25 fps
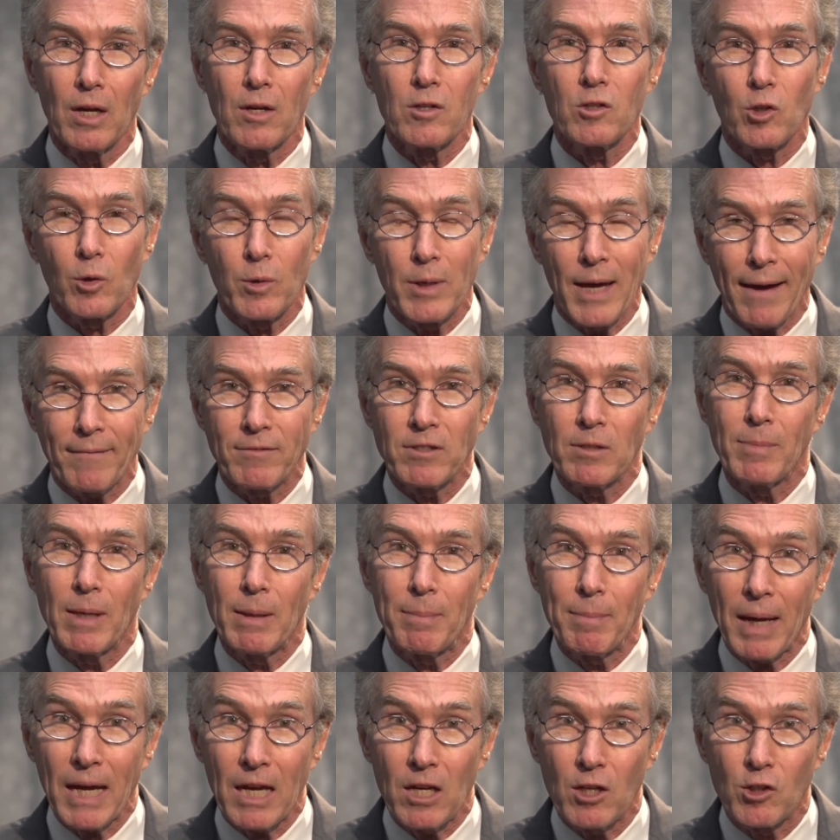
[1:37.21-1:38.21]
So you have to
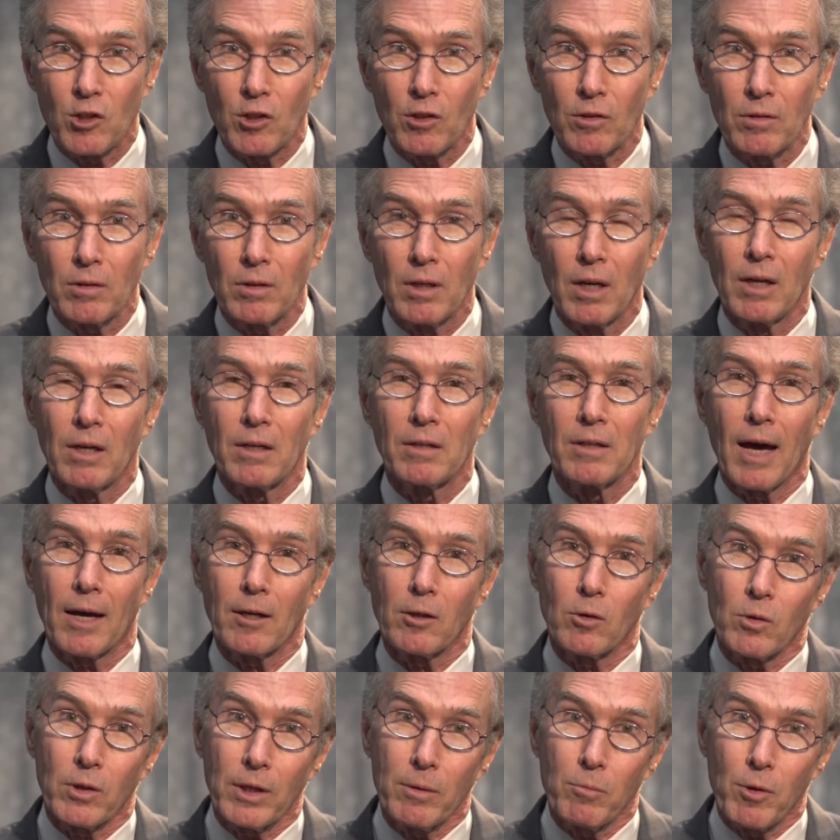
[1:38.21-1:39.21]
be patient,
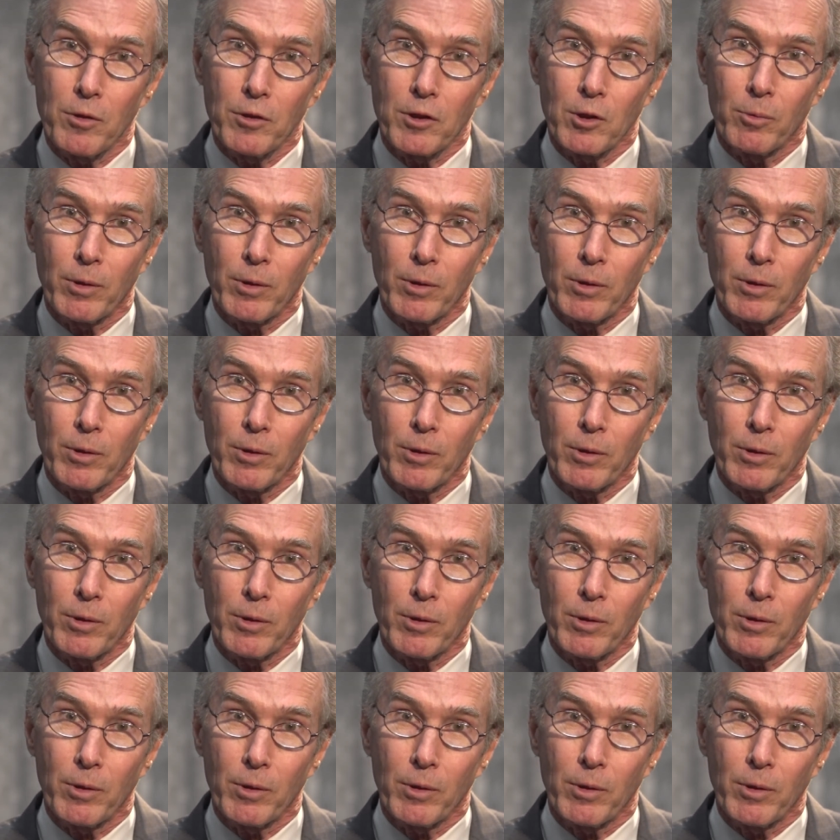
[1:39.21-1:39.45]
not only with